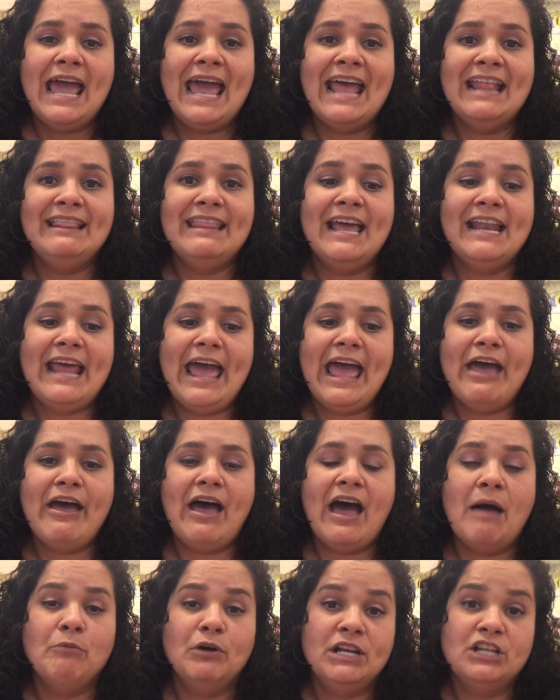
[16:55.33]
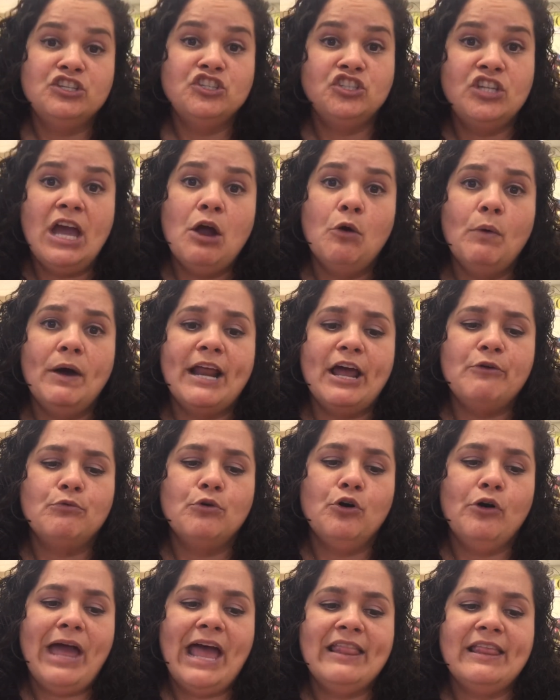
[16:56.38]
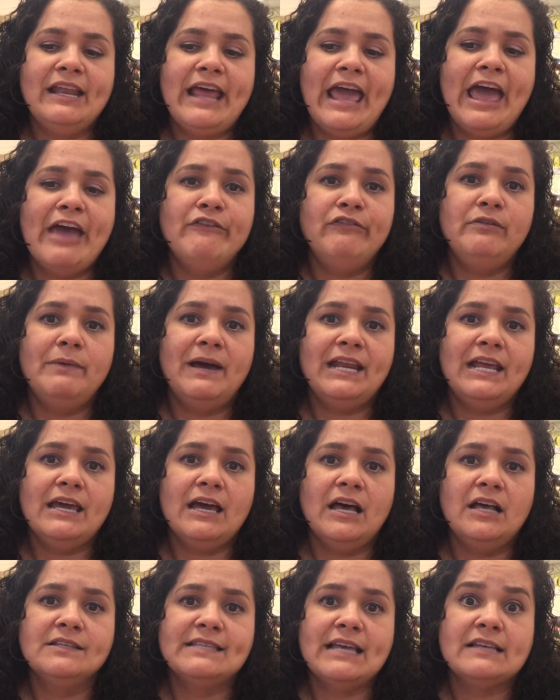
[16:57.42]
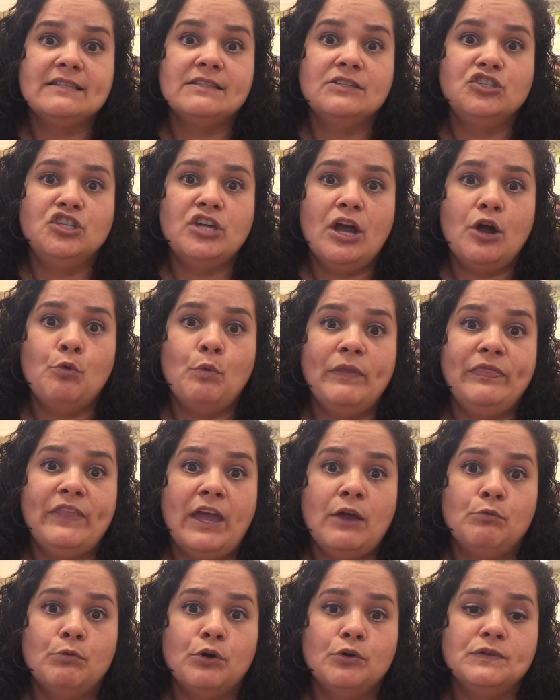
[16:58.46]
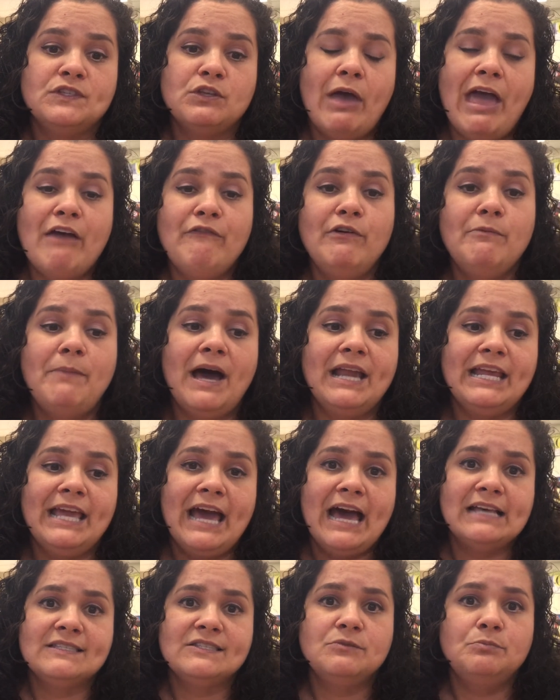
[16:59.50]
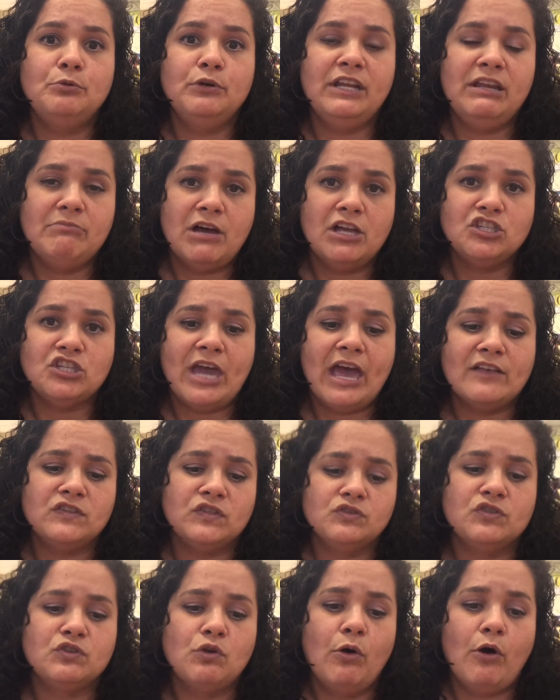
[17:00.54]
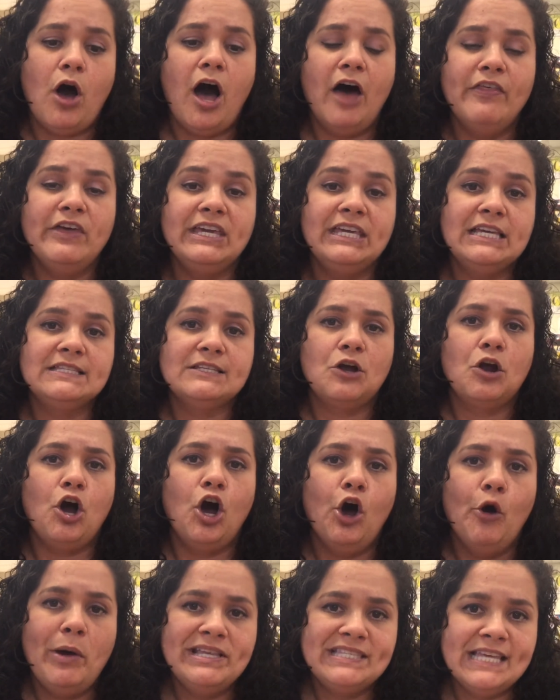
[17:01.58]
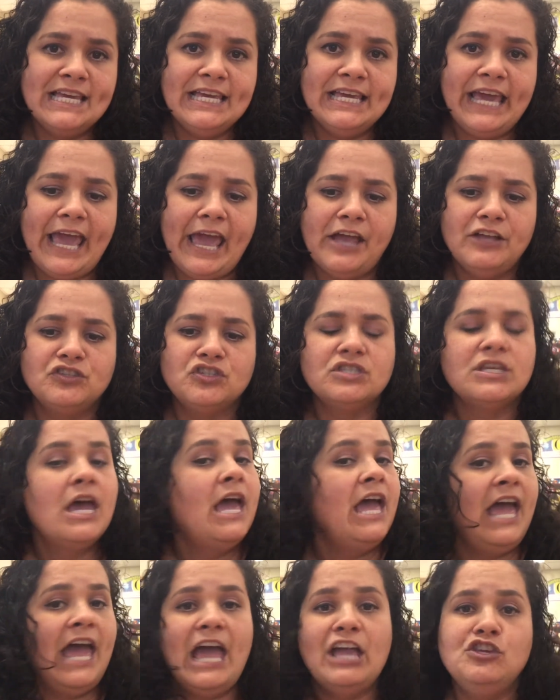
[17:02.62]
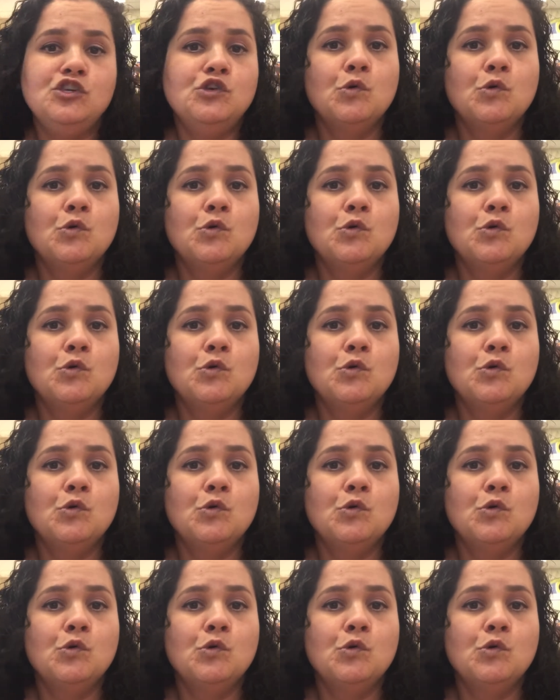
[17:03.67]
And then I'm going to share what I wrote, and then everybody else has to share what they wrote. So everybody has to pretty much answer. So all the kids are always engaged, and